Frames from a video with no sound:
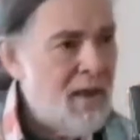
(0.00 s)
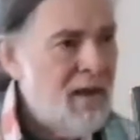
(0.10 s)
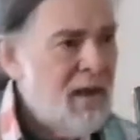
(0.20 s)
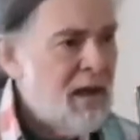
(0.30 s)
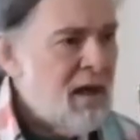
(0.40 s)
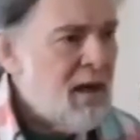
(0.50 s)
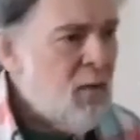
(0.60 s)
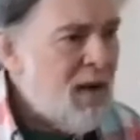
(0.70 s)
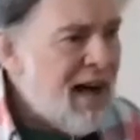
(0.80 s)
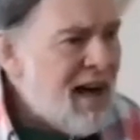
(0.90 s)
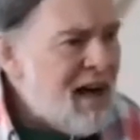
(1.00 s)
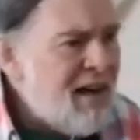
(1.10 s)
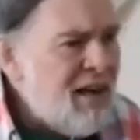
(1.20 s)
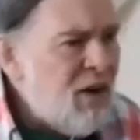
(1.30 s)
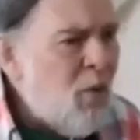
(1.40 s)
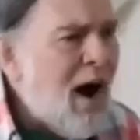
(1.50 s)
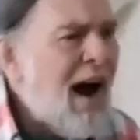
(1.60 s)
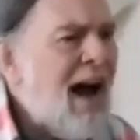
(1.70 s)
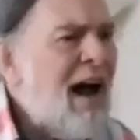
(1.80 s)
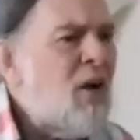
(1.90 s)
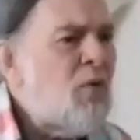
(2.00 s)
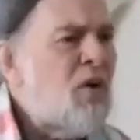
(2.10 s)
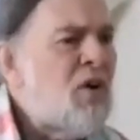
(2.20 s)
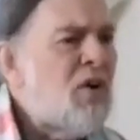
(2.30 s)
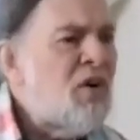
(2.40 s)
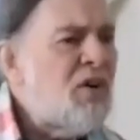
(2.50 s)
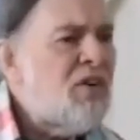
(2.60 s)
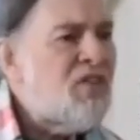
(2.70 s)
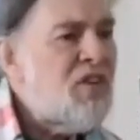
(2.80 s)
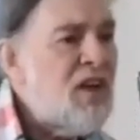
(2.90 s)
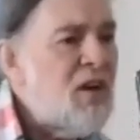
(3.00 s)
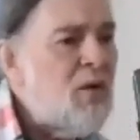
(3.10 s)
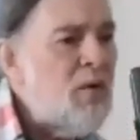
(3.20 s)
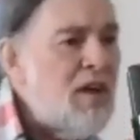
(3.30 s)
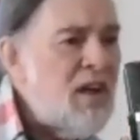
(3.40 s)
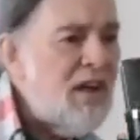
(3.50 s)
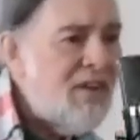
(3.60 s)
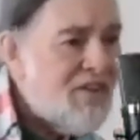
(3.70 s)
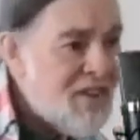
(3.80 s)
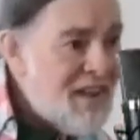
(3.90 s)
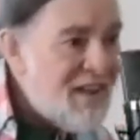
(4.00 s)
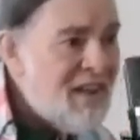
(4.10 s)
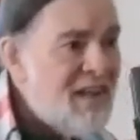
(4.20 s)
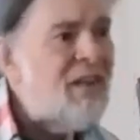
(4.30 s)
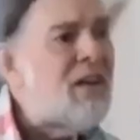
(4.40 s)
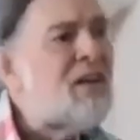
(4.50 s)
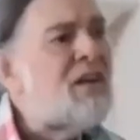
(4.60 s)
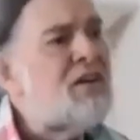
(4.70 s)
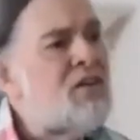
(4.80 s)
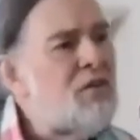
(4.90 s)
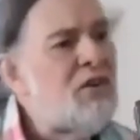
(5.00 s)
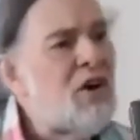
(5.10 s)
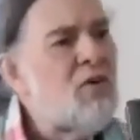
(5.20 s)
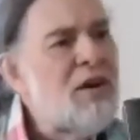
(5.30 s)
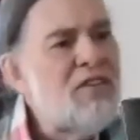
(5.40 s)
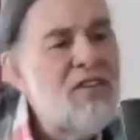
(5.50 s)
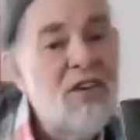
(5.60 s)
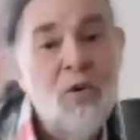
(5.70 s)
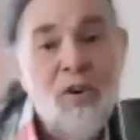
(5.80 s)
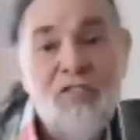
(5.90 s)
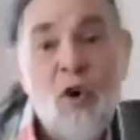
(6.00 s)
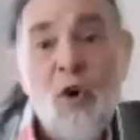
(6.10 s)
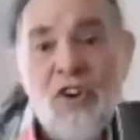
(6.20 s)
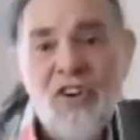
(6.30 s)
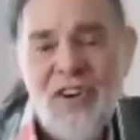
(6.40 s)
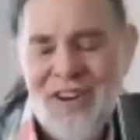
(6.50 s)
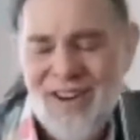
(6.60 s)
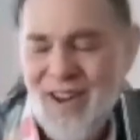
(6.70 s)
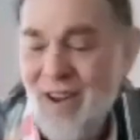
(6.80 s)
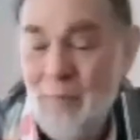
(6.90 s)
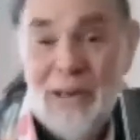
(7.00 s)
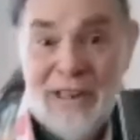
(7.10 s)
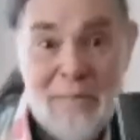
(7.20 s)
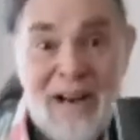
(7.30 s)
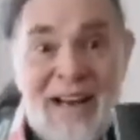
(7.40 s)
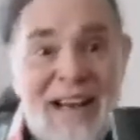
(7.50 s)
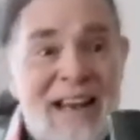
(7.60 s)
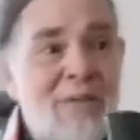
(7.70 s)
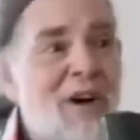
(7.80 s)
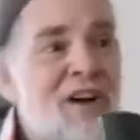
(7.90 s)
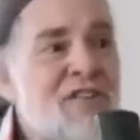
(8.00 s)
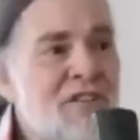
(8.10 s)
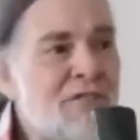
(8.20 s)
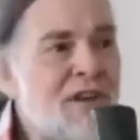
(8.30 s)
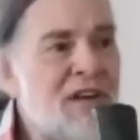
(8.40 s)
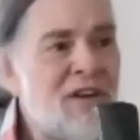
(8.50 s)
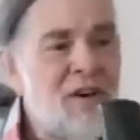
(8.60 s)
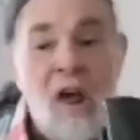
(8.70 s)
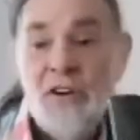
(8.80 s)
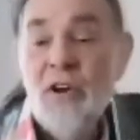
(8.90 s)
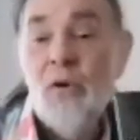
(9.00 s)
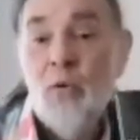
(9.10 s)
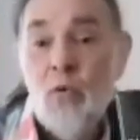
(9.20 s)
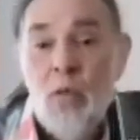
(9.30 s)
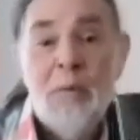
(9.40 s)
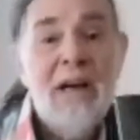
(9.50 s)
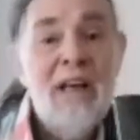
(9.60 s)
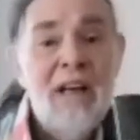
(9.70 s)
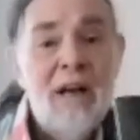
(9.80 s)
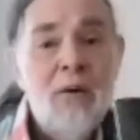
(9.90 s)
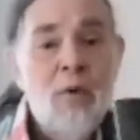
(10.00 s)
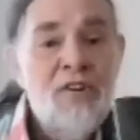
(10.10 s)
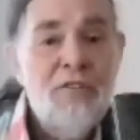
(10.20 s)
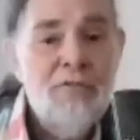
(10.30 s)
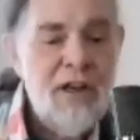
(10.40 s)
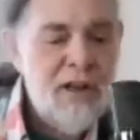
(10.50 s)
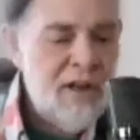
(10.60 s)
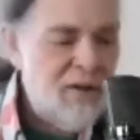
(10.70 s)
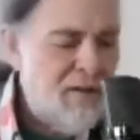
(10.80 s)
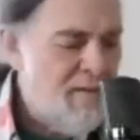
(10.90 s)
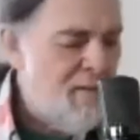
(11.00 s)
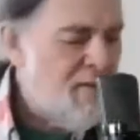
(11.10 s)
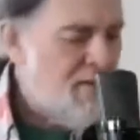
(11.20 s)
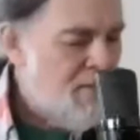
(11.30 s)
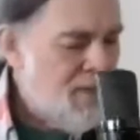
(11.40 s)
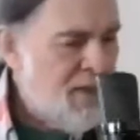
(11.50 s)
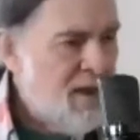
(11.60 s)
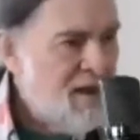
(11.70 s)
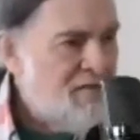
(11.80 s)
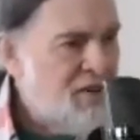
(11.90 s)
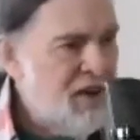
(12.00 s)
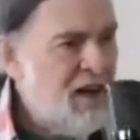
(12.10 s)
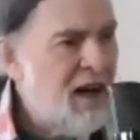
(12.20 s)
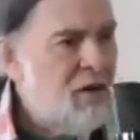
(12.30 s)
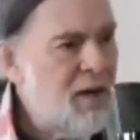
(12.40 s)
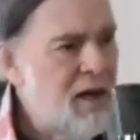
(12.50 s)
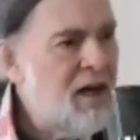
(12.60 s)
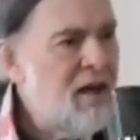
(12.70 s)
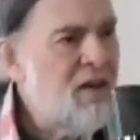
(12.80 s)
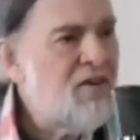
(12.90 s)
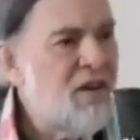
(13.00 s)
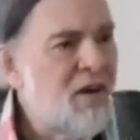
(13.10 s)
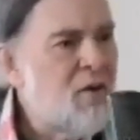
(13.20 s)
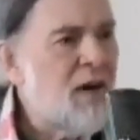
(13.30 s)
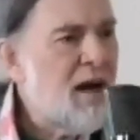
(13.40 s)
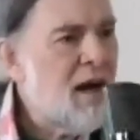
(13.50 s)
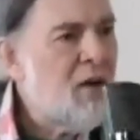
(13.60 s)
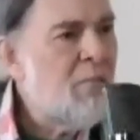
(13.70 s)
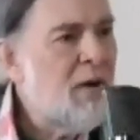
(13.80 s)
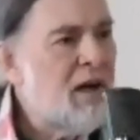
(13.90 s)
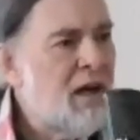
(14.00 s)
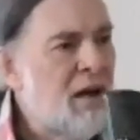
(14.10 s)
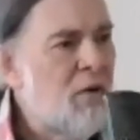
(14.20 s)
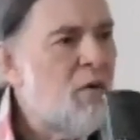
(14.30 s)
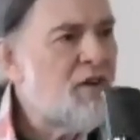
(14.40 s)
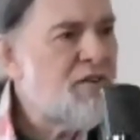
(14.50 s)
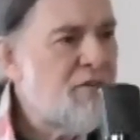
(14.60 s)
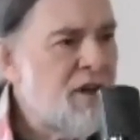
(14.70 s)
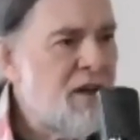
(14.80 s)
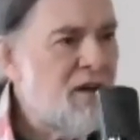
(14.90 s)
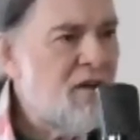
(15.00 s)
He went out in the wild world to steal what he could steal. You know he stole a fortune, but the money wasn't real. No, the money wasn't real. Funny how it is, you know now, the money wasn't real.